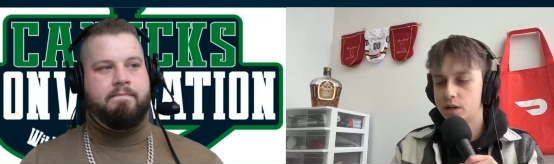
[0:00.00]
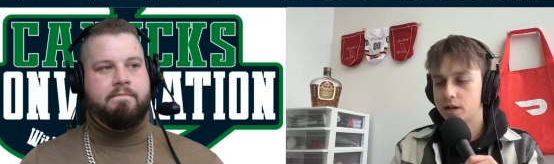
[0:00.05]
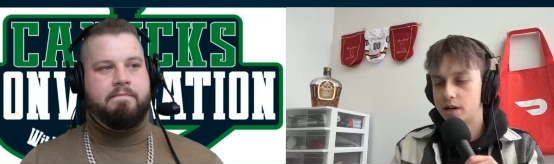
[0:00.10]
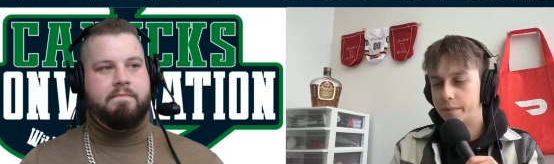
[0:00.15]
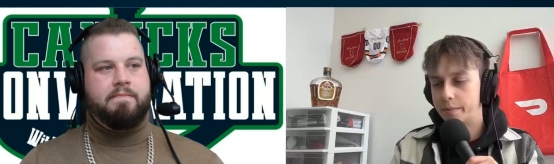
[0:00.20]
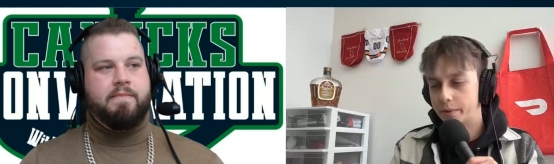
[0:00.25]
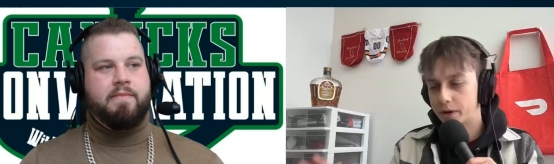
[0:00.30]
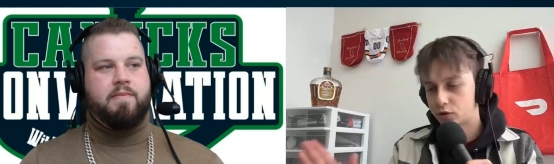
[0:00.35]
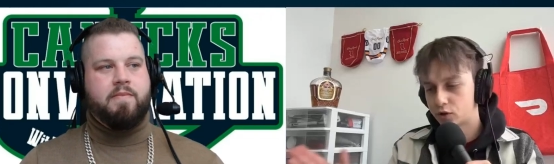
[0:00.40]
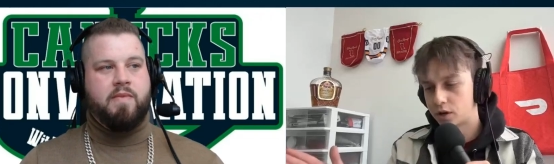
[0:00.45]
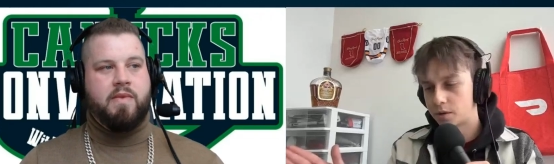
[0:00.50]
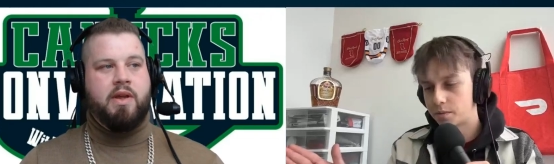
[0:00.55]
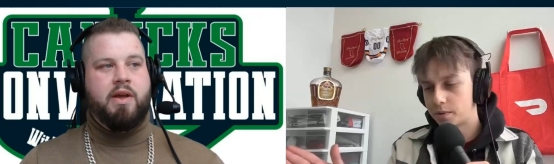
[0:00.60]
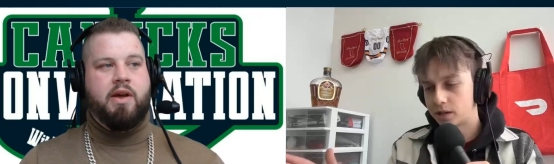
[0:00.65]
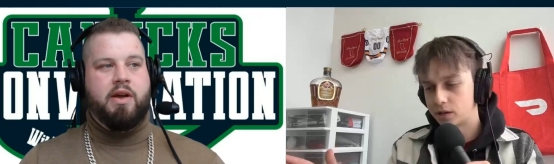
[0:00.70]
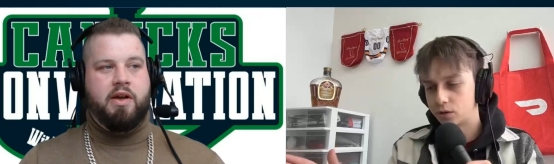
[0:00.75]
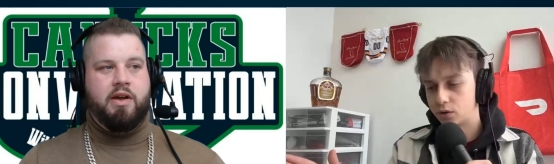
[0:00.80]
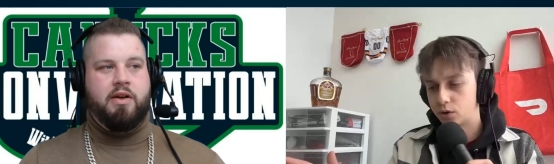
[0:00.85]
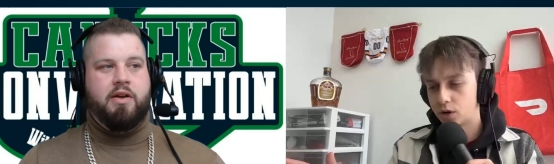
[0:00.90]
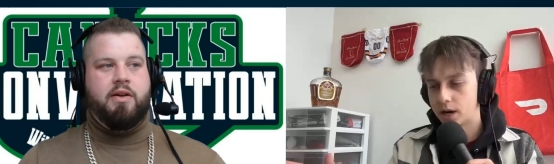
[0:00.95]
Speaker 1: and I'm not trying to
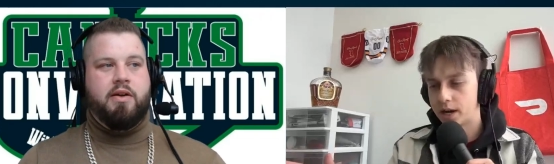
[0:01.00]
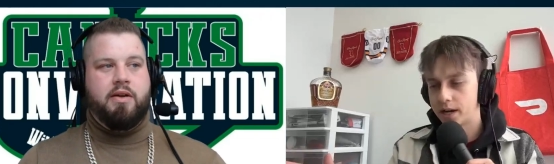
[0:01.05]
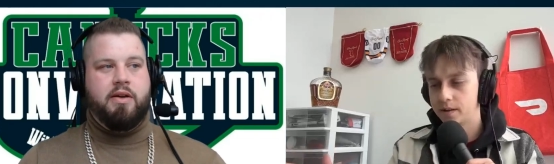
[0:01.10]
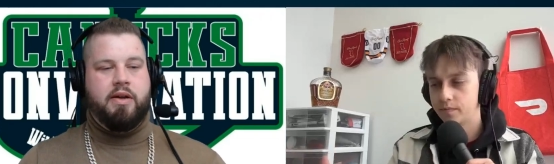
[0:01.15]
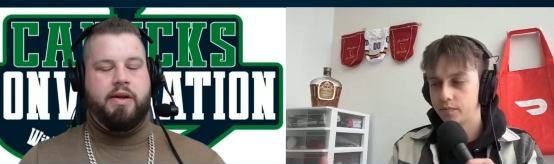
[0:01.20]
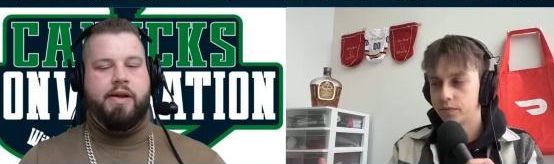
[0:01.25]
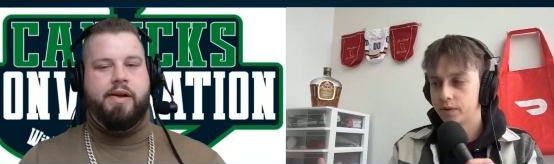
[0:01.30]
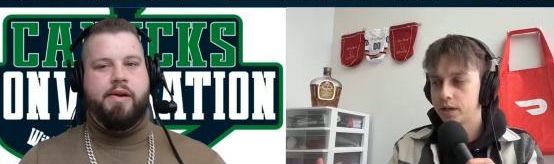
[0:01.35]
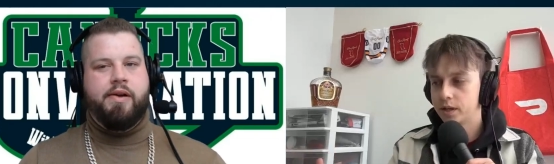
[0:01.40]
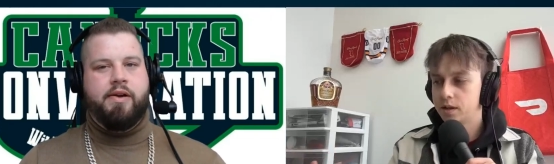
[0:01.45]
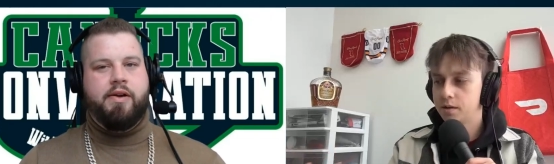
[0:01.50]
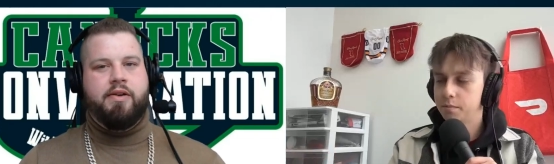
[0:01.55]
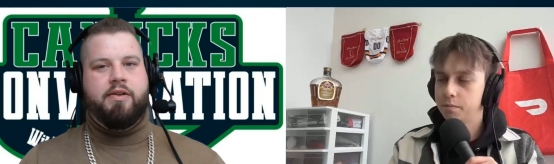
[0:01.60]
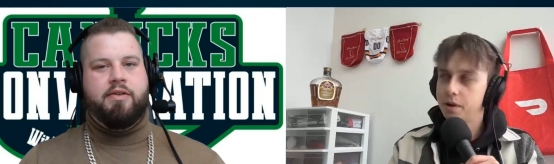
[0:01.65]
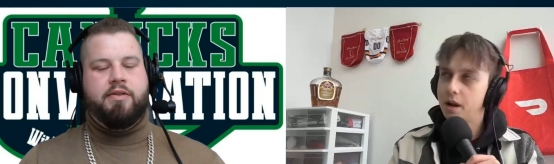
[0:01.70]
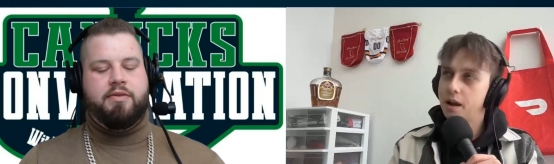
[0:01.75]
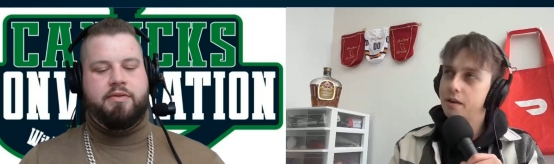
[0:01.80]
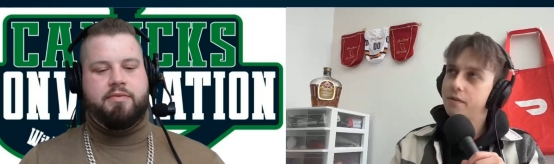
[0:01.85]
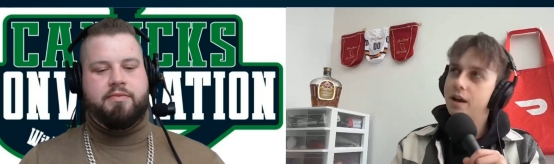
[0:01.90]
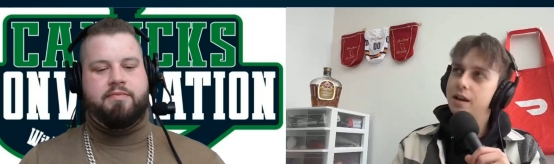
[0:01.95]
make you cry,
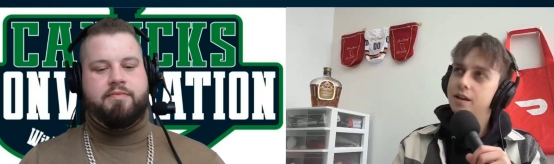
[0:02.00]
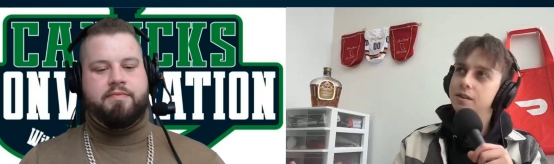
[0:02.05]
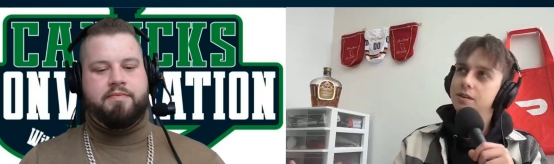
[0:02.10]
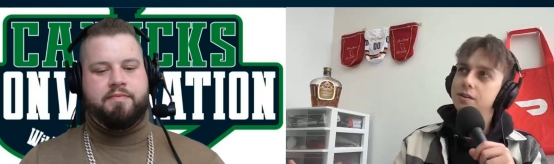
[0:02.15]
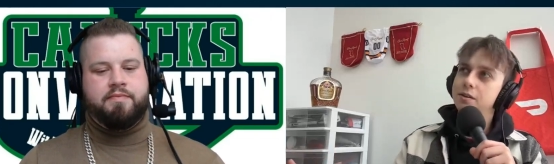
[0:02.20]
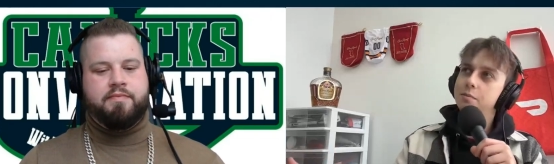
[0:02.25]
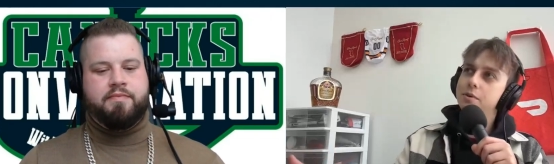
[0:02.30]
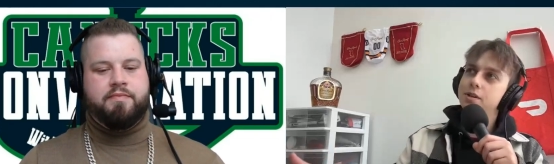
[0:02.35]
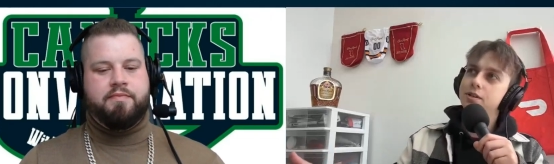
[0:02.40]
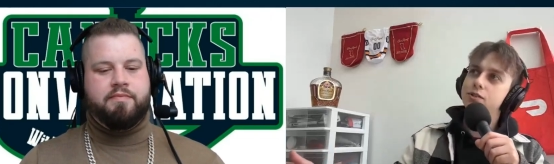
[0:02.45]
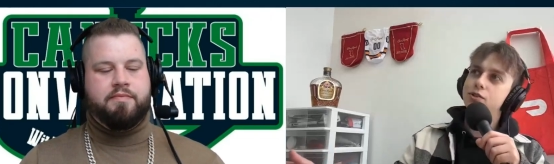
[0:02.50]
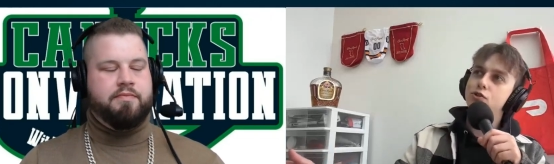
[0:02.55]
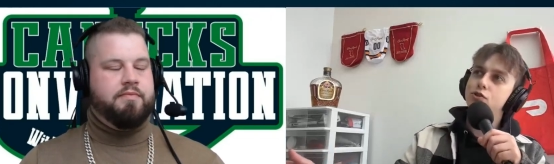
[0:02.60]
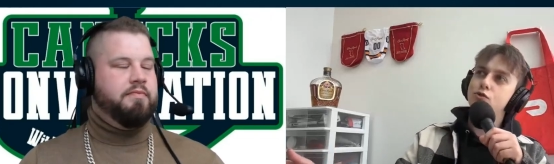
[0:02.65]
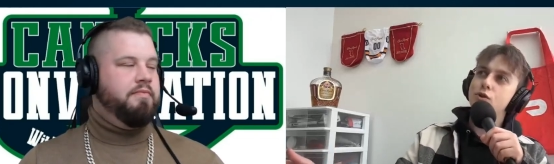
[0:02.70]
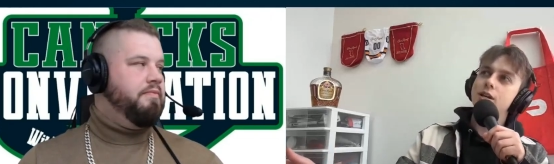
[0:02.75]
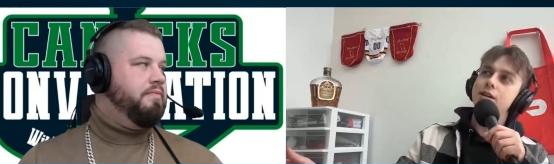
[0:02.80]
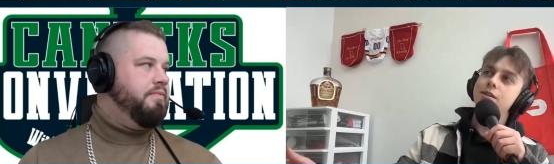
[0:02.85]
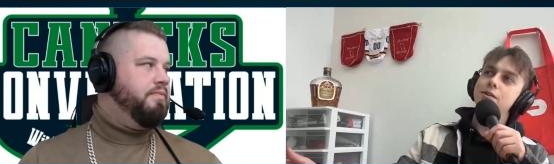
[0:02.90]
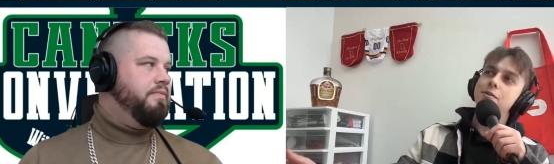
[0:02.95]
but I've had a little bit to
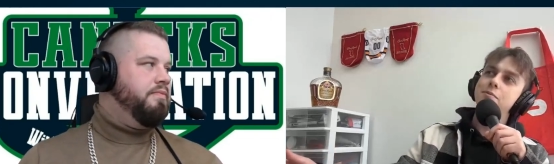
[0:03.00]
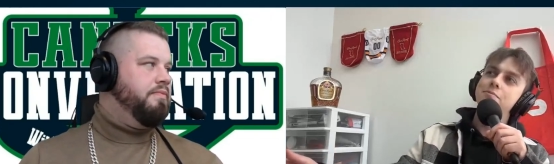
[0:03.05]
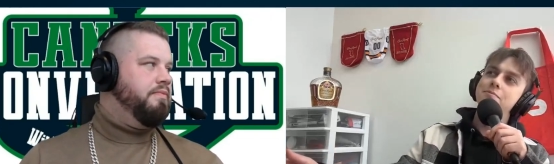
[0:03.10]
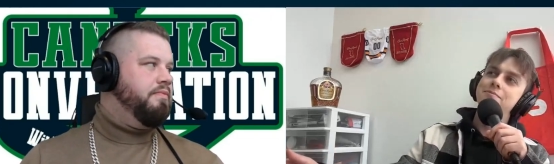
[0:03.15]
drink.